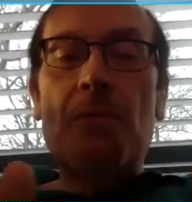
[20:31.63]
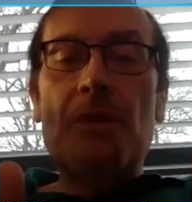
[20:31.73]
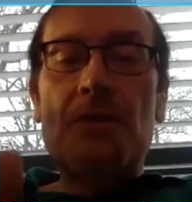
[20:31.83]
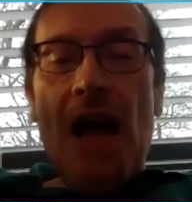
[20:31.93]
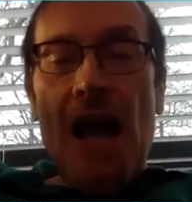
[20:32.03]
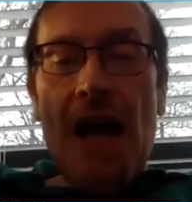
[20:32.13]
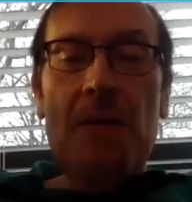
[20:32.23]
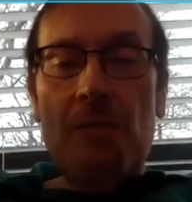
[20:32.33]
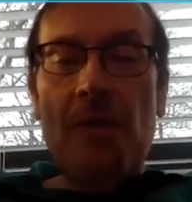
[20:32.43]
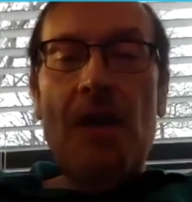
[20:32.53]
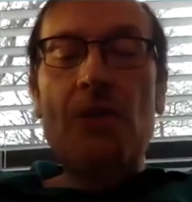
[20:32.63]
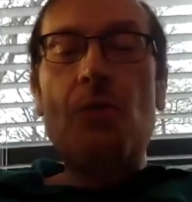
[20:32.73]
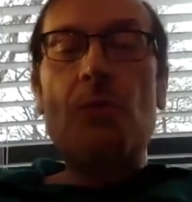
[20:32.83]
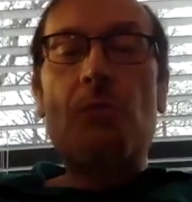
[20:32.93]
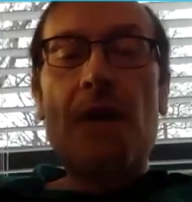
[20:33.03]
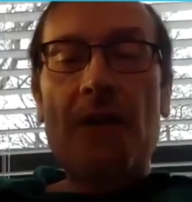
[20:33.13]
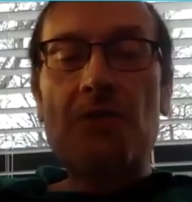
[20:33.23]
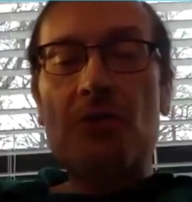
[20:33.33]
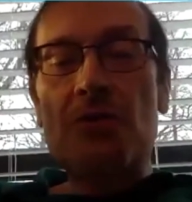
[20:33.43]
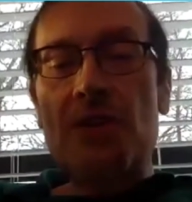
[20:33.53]
the time that you
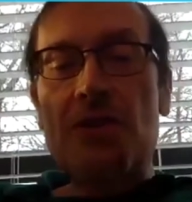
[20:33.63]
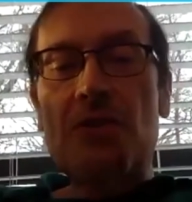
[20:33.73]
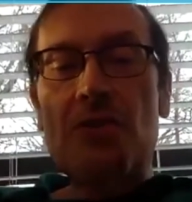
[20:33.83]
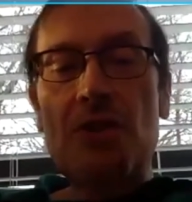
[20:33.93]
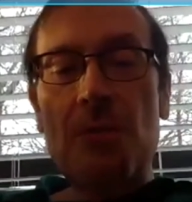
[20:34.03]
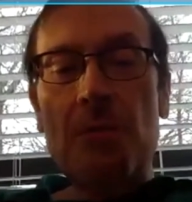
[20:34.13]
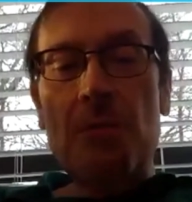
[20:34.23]
renounced your citizenship?